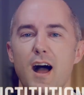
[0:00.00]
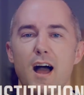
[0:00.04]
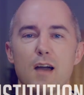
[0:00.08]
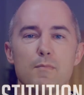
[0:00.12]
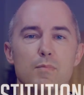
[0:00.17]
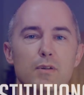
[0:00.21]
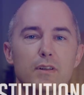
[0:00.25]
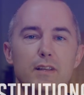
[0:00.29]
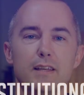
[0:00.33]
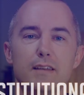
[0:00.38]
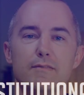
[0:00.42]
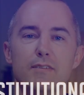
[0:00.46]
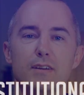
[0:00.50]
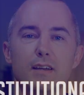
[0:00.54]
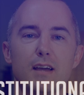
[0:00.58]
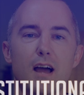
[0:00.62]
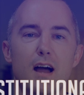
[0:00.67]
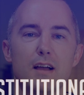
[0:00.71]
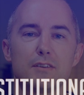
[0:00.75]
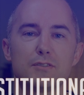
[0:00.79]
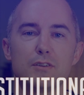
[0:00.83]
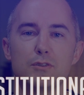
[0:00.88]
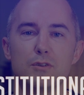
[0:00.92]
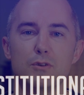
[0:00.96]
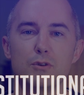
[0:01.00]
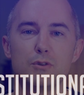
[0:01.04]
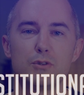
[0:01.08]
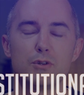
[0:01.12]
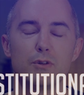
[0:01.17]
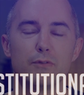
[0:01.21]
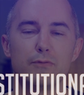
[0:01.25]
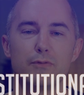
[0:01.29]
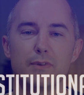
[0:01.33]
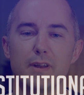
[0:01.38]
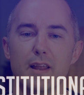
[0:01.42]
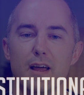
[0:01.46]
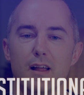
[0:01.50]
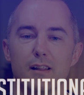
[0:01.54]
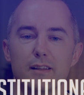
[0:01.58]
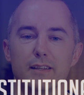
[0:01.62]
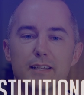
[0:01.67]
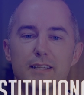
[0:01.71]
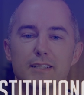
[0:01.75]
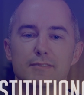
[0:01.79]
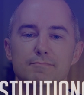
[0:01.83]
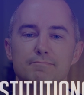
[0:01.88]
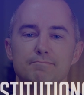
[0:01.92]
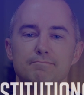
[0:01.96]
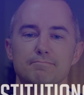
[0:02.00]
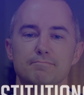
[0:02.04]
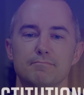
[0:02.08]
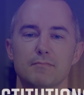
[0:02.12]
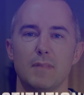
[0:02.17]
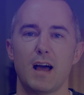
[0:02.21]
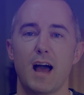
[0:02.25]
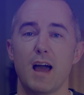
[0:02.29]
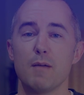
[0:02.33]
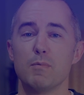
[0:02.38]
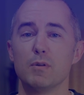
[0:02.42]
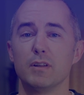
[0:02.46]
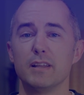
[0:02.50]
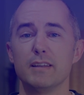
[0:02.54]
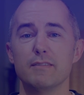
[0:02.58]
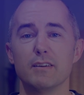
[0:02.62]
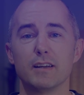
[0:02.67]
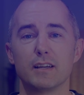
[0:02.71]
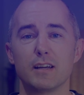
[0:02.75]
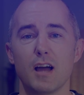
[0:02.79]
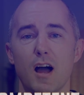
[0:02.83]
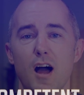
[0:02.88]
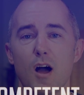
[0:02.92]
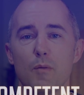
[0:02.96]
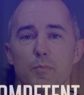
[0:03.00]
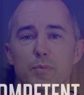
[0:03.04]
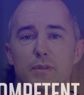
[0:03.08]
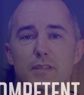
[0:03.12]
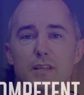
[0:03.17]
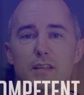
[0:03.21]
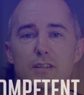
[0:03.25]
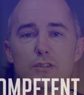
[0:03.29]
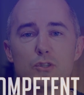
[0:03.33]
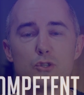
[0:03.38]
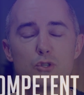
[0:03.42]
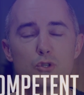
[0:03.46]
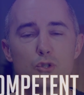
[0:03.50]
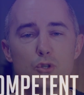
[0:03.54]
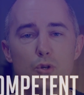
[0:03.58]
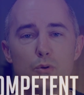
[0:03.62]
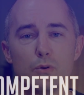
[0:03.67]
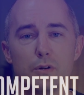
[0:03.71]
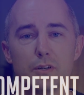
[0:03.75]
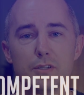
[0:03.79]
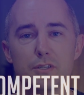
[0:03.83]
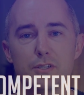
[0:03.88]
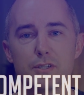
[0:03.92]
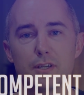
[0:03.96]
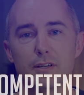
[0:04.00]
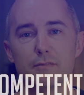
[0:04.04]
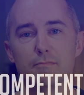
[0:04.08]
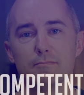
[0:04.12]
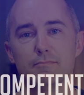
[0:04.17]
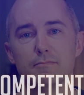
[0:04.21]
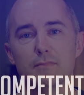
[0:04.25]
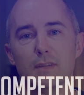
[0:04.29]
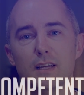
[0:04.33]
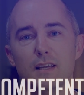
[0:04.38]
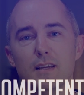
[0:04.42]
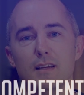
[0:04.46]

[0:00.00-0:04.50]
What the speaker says: I believe in constitutional fidelity. I believe in competent stewardship.